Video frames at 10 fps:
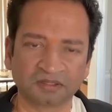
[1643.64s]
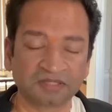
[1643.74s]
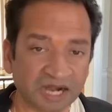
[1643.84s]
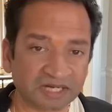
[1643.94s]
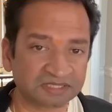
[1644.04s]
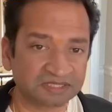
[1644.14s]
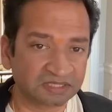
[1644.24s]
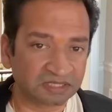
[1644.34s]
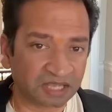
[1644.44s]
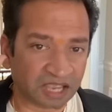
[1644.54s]
That is
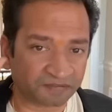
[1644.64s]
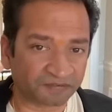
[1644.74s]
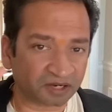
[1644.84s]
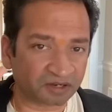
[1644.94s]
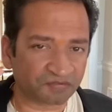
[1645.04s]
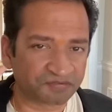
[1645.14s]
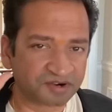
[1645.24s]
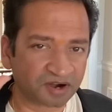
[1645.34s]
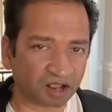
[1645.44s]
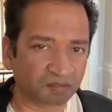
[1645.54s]
the effect
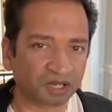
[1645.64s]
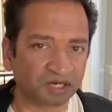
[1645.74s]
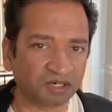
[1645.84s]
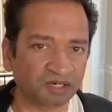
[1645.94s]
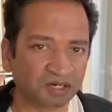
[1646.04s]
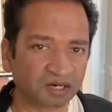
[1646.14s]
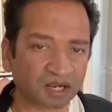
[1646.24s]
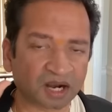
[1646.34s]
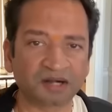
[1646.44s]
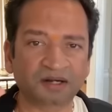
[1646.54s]
of drug money in a
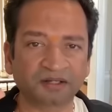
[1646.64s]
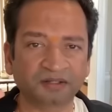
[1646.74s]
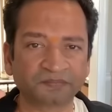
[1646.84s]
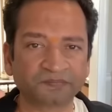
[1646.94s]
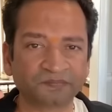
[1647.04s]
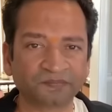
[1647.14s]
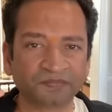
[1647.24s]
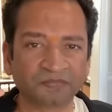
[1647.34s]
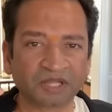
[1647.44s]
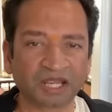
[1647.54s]
country.
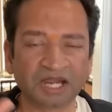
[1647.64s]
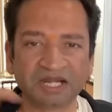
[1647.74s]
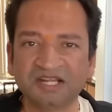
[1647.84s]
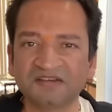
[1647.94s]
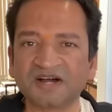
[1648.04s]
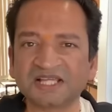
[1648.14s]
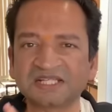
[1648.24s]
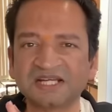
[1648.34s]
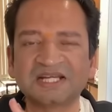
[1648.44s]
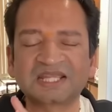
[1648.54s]
It
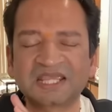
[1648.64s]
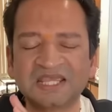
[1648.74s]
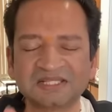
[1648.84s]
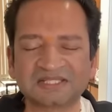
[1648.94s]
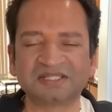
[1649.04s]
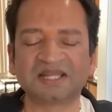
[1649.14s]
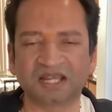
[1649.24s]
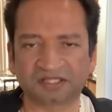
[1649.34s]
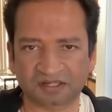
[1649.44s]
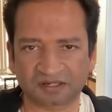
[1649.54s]
devastates, it kills the
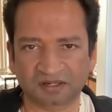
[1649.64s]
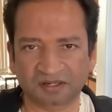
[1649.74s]
nation.